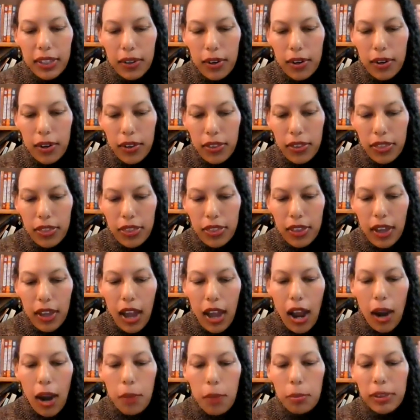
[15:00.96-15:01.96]
the earth,
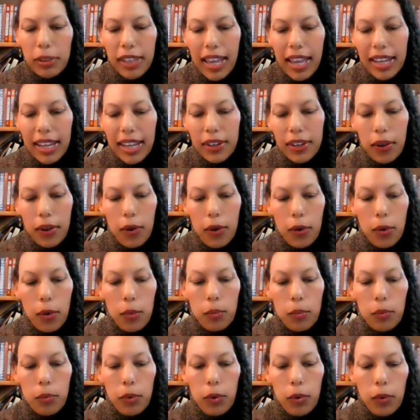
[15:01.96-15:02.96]
our planet
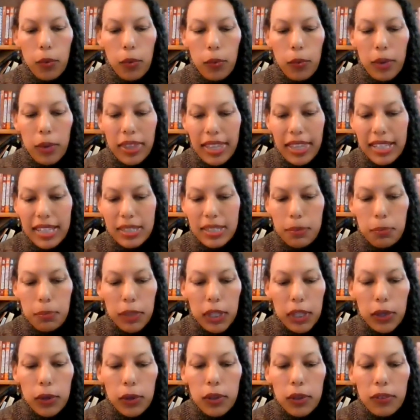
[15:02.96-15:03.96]
home, with its
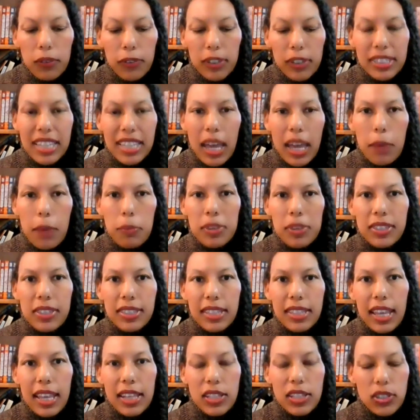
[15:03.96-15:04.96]
beautiful
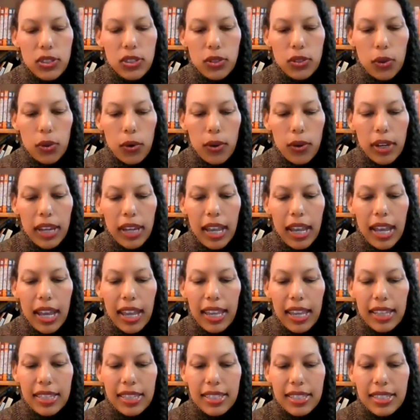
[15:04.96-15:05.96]
depths and soaring
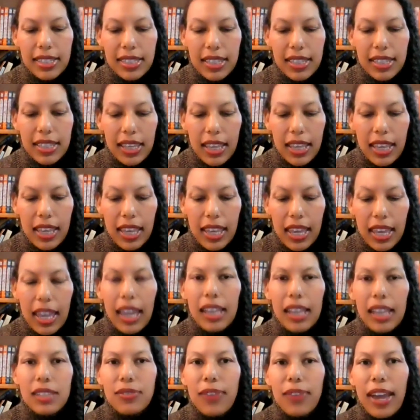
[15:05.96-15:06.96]
heights,
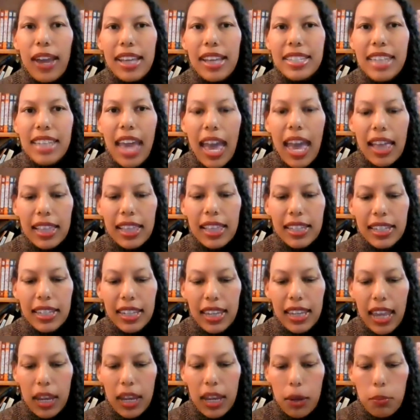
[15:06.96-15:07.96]
its
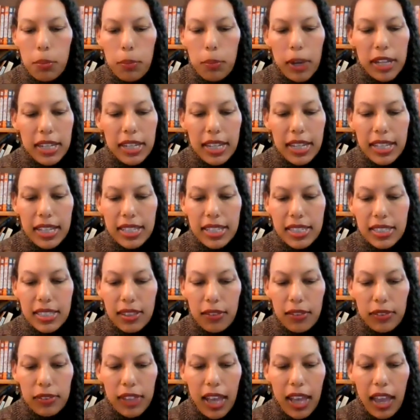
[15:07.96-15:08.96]
vitality and abundance
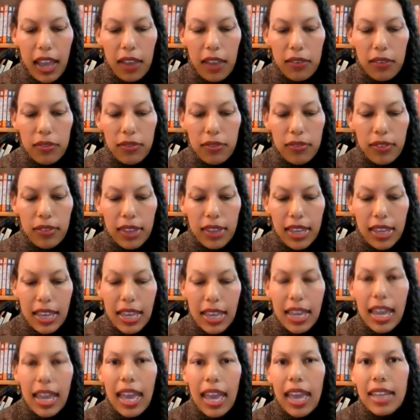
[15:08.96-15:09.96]
of life.
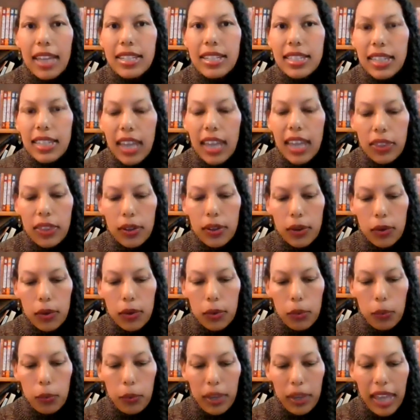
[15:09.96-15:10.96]
And together,
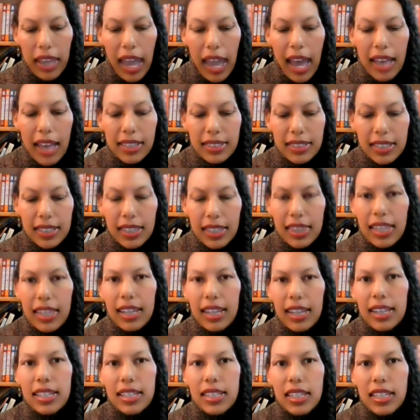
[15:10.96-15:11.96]
we ask
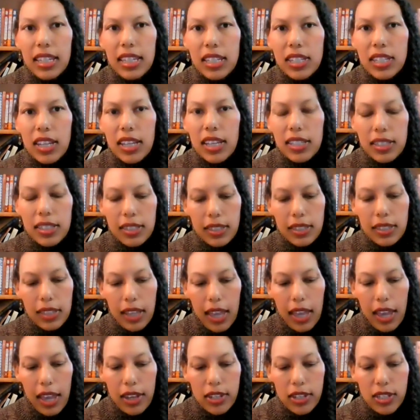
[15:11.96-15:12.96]
that it teach us
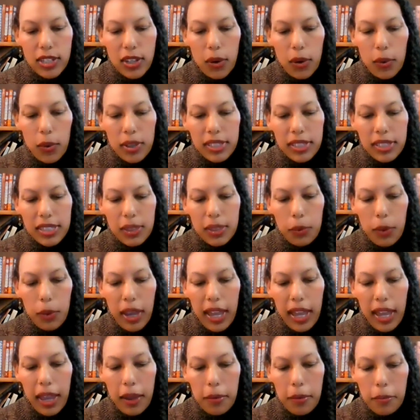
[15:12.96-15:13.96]
and show us the
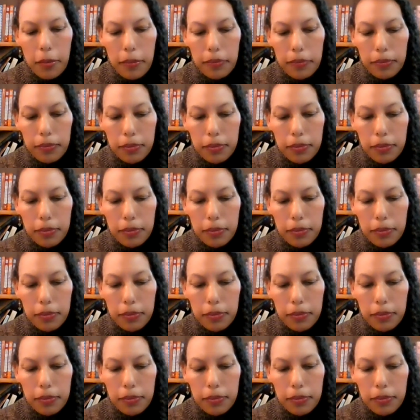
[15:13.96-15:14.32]
way.